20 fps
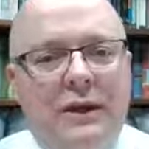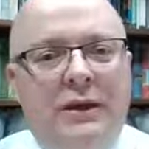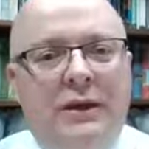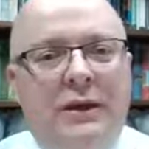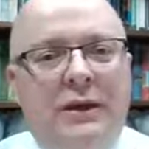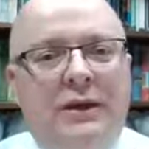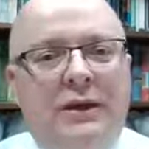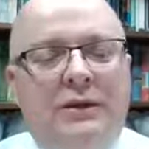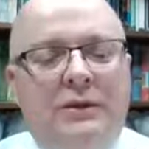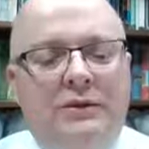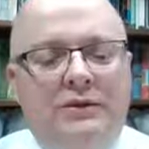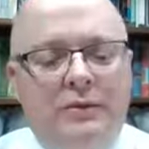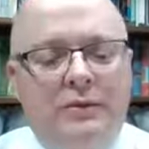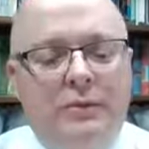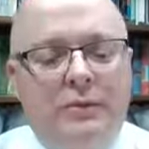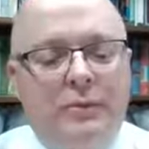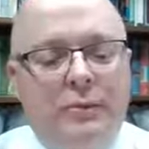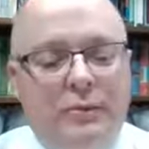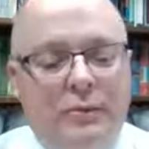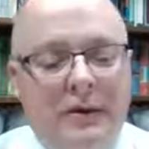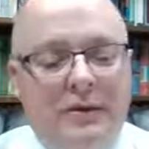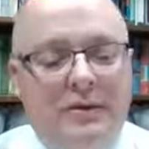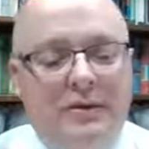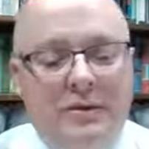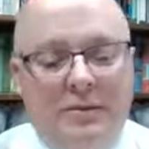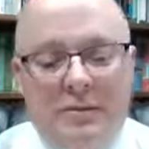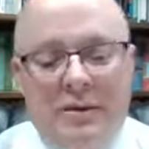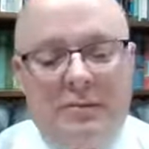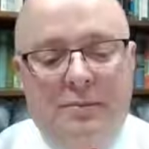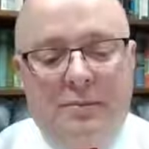We need to be
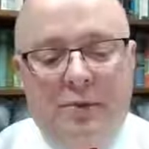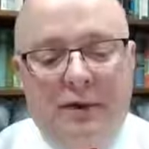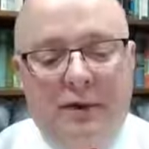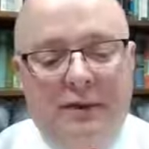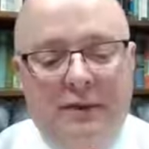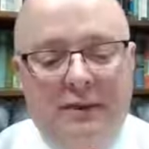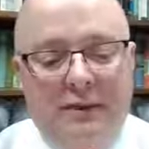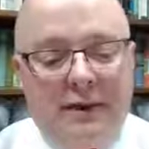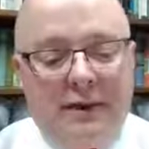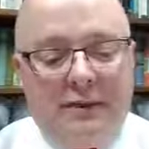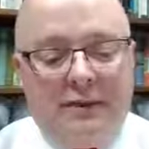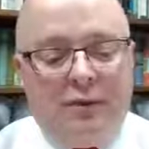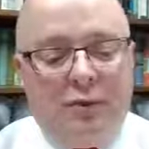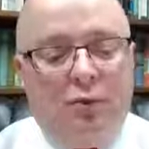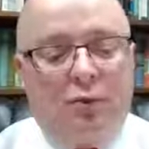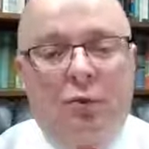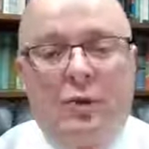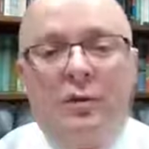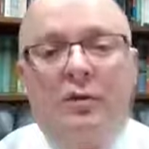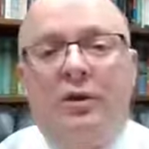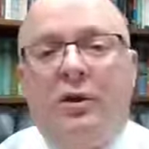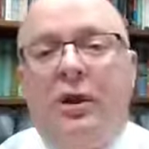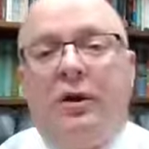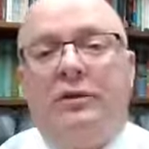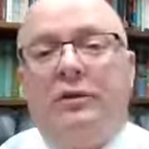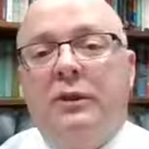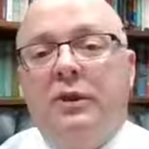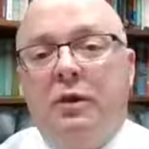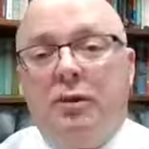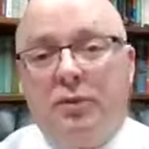remembering that we're
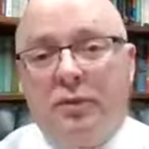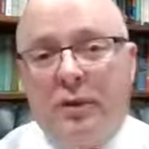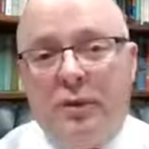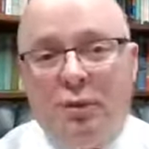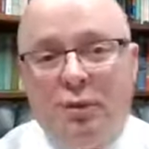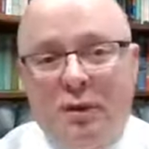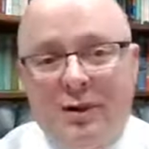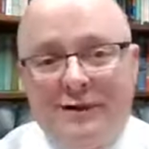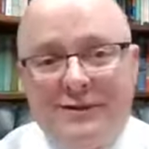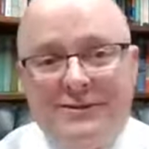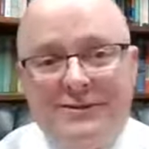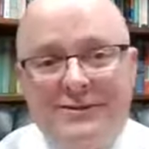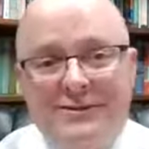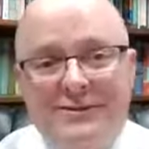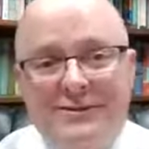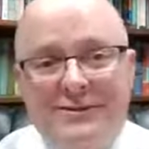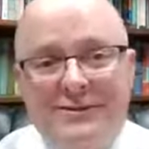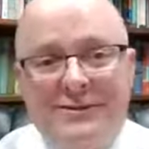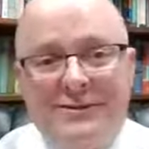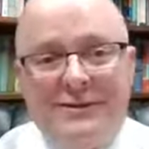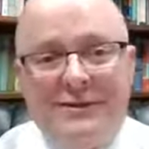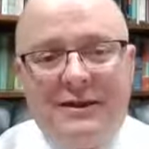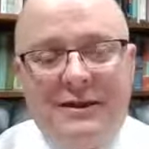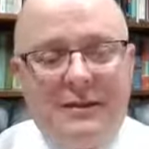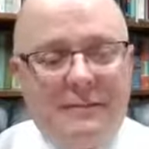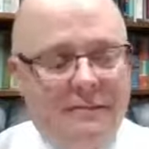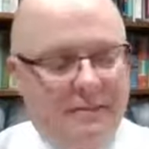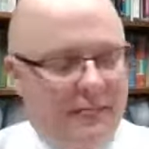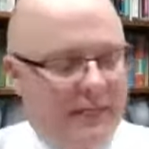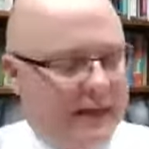not the only ones.
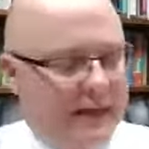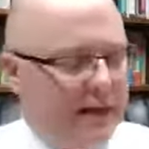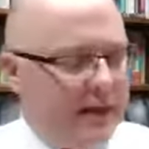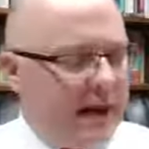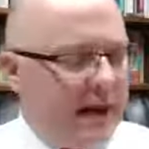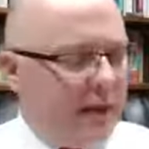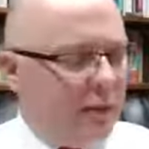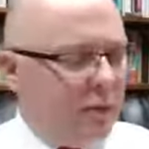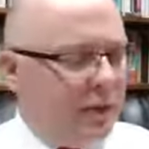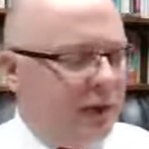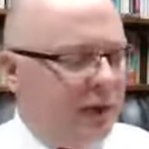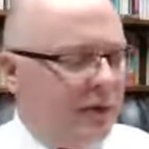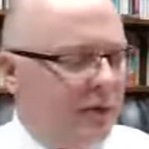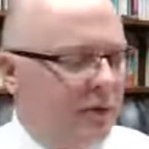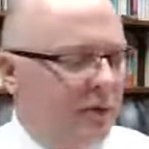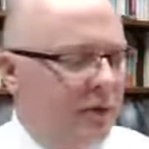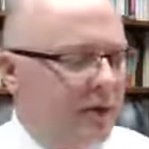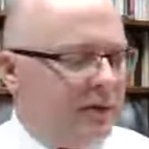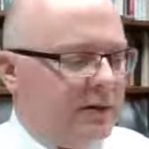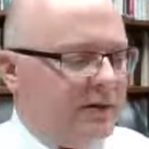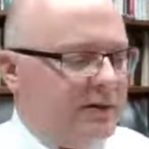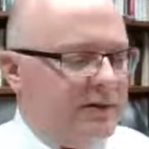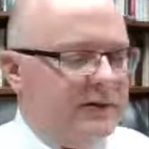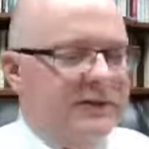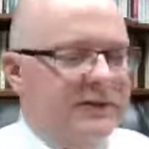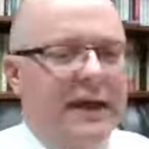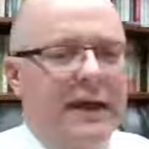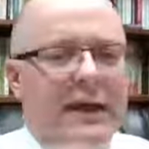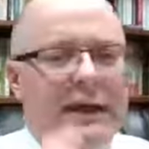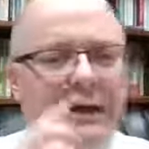I ran across a
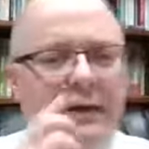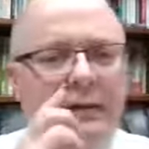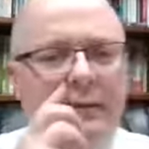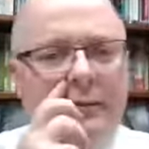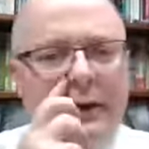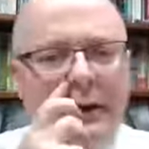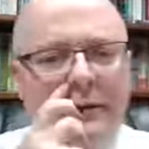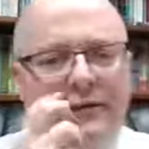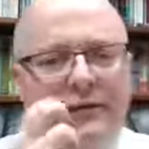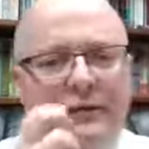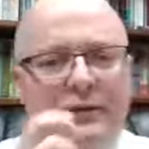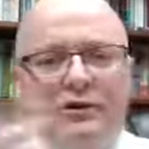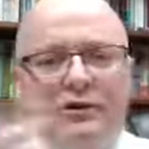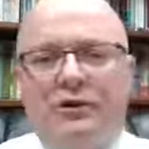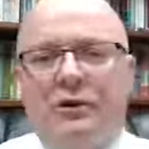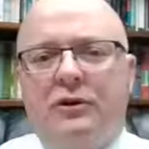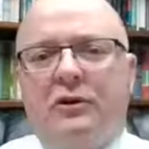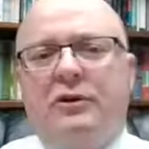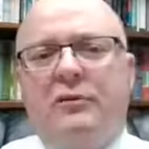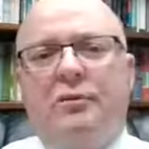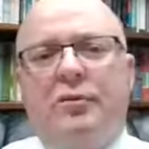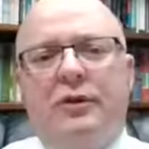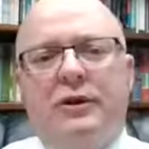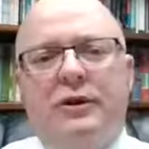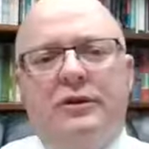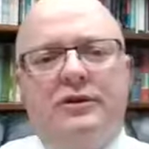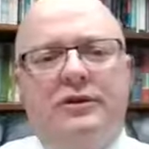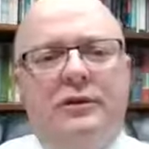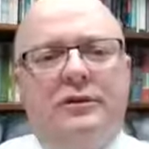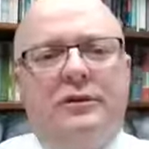saying when I first started
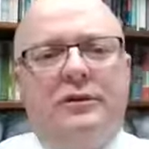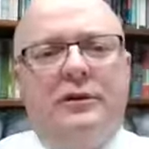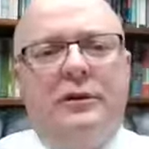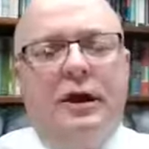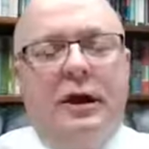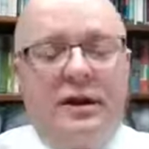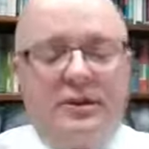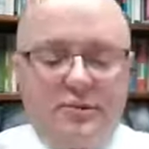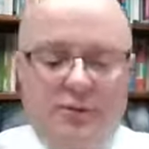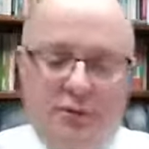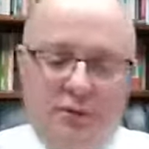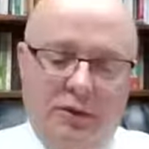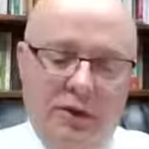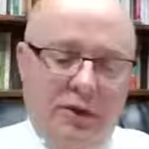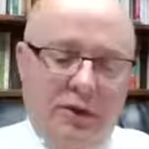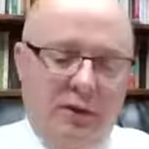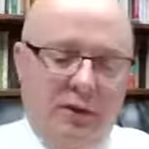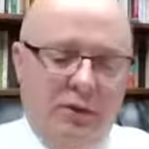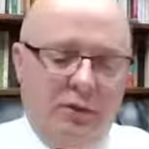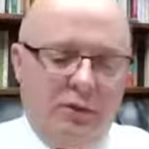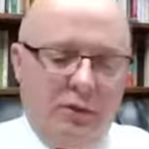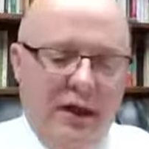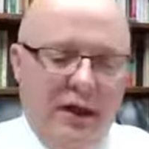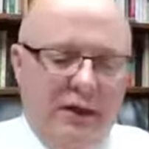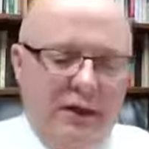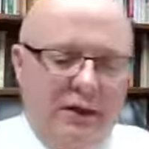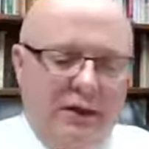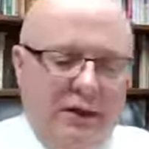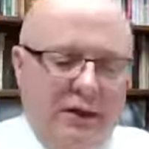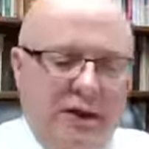preaching the gospel,
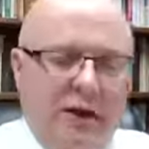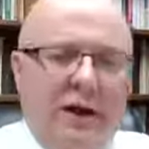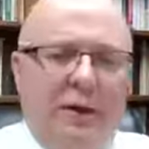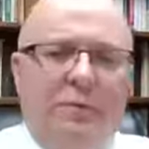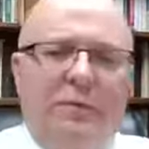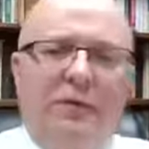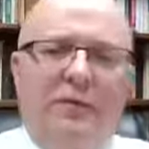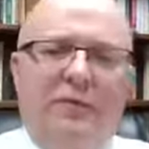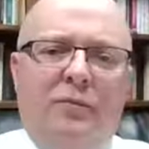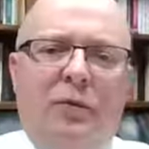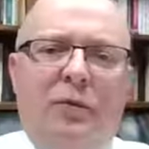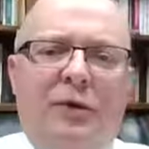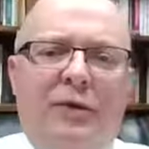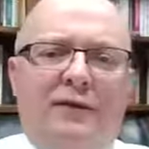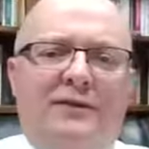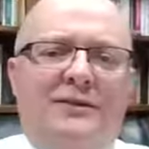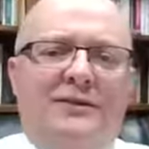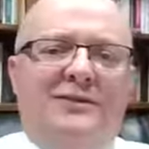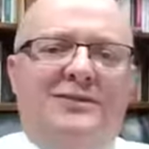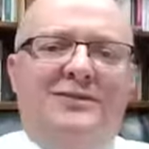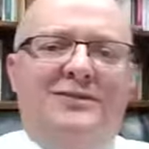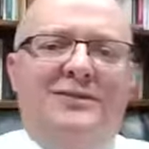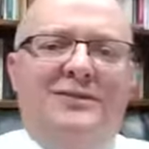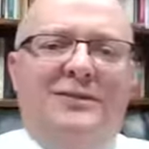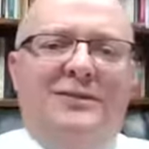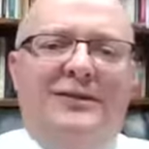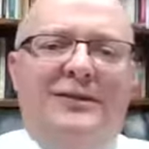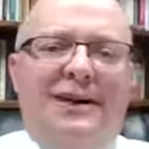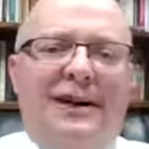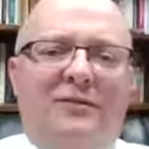ran it in a couple of
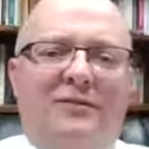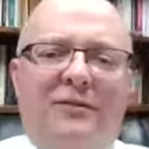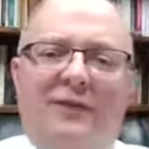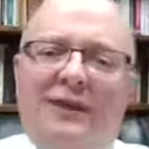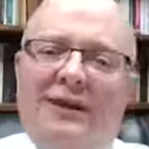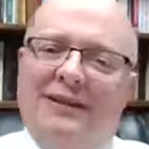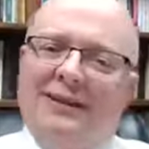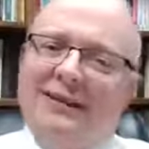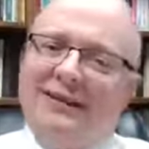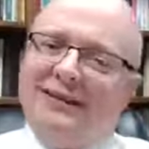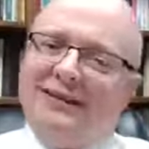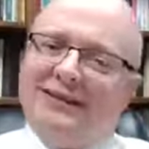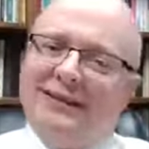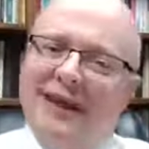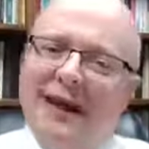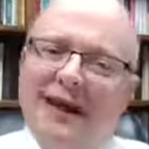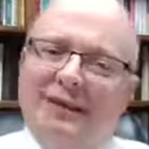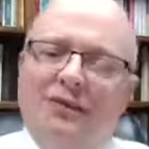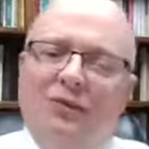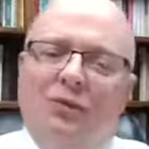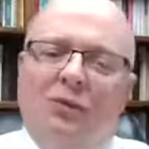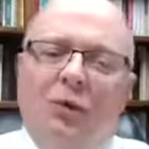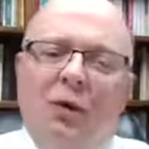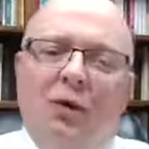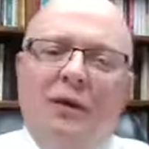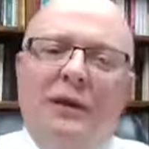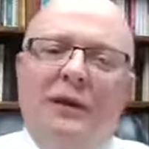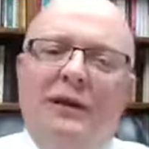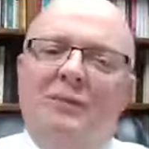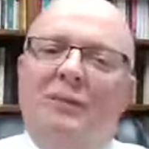bulletins. Uh, I forget the exact
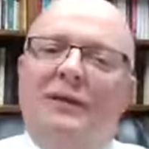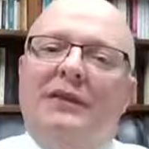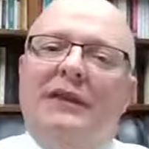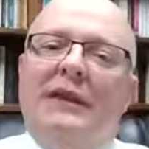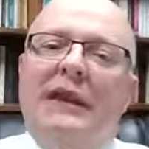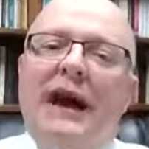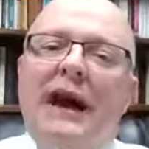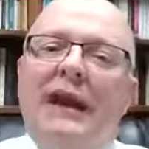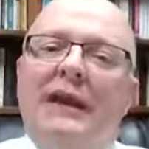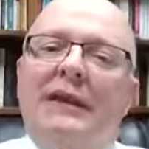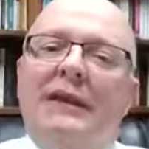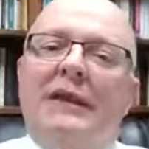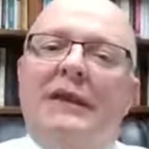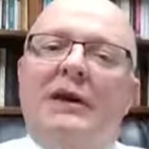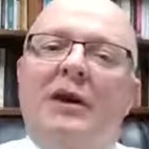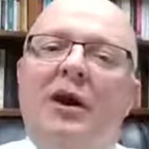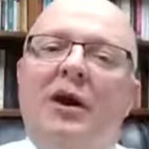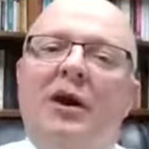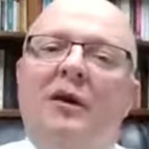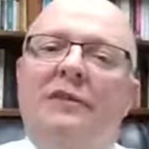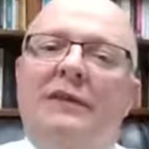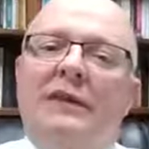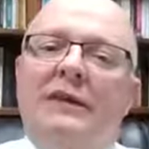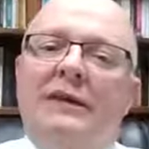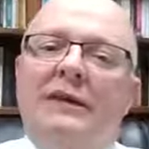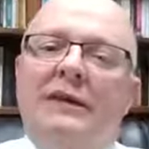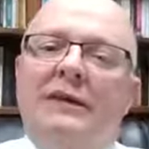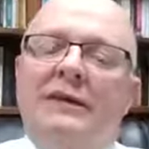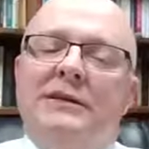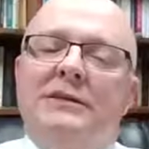wording, but the idea of
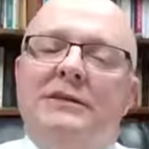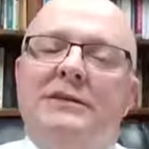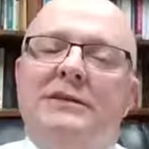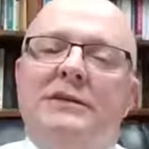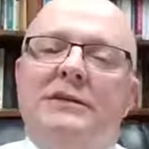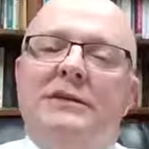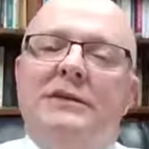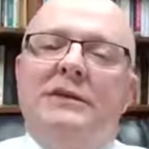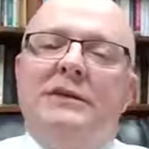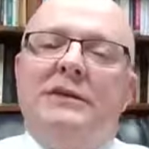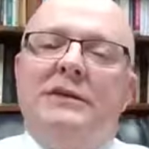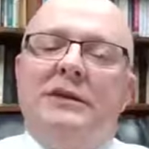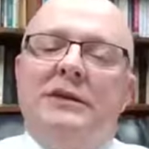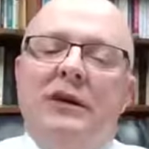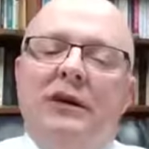it is